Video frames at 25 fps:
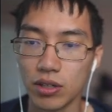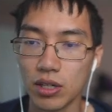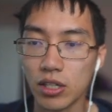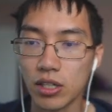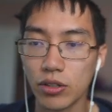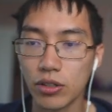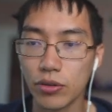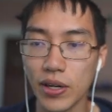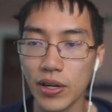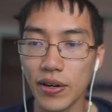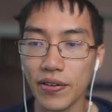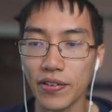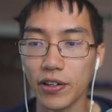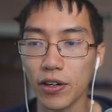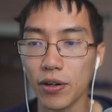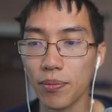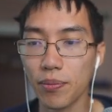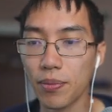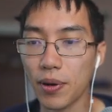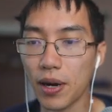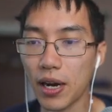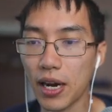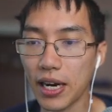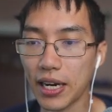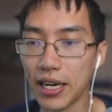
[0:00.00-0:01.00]
Do we have to
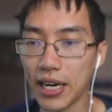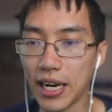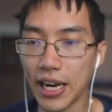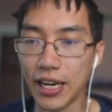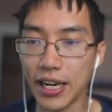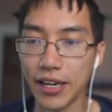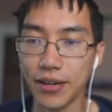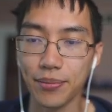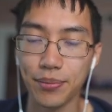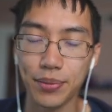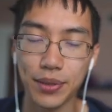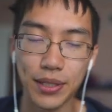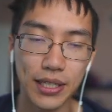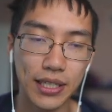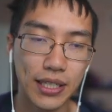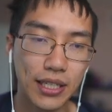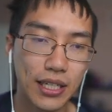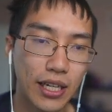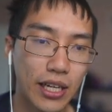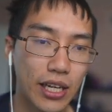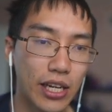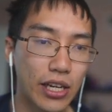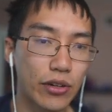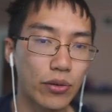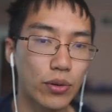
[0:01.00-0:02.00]
combine A and B
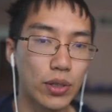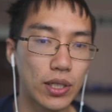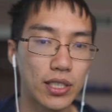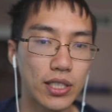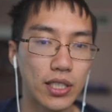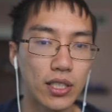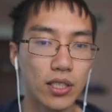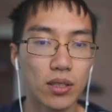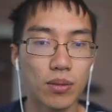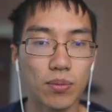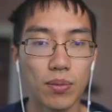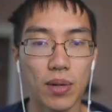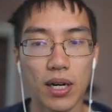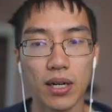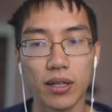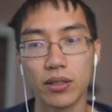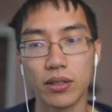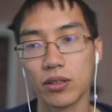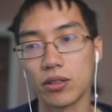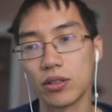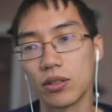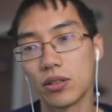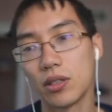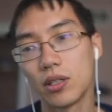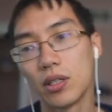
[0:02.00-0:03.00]
into a single
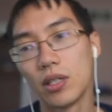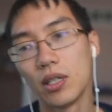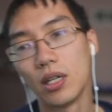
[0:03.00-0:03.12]
monitor?